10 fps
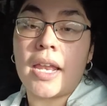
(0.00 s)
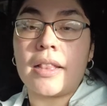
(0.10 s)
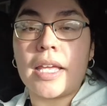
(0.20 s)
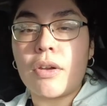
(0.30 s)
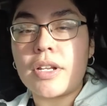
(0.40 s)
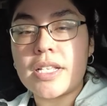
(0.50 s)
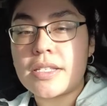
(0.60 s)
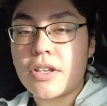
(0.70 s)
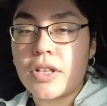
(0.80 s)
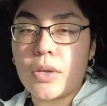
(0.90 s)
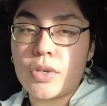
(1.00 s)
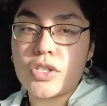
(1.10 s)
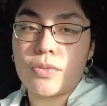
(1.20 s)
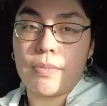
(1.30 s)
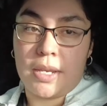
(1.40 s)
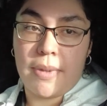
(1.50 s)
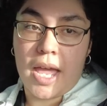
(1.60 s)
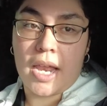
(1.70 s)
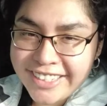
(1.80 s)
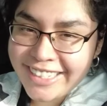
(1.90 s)
and they don't necessarily wish me
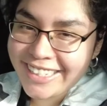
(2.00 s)
bad.